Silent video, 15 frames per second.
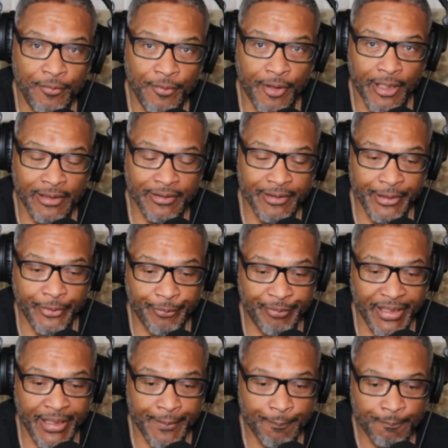a little
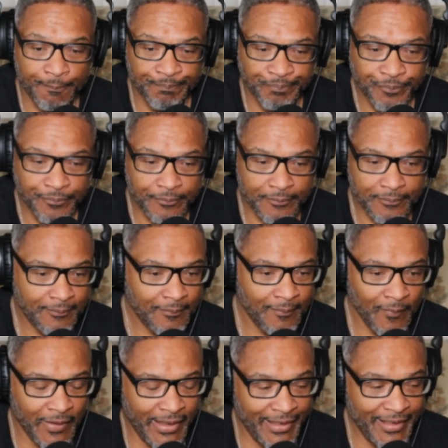bit,
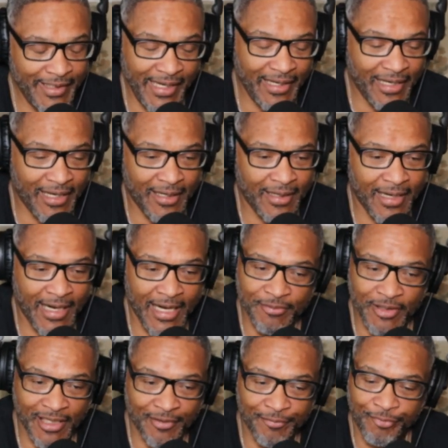and then I, I,
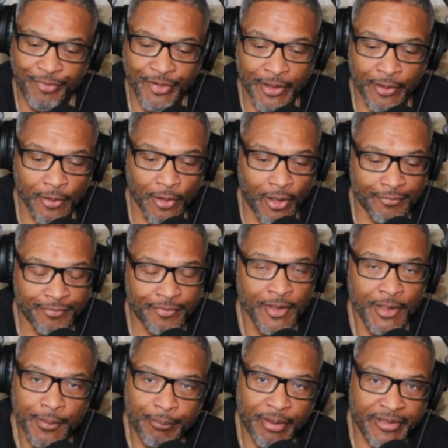I fell off,
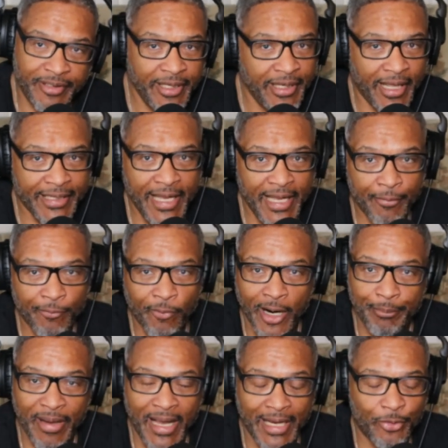but then I got
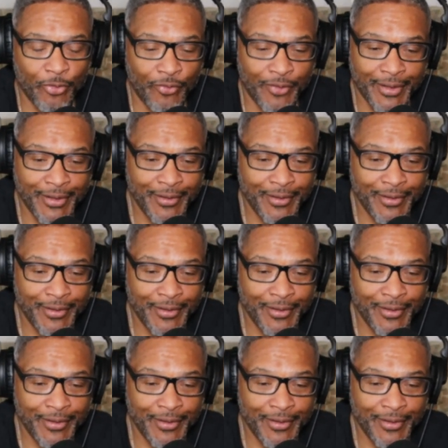right back on.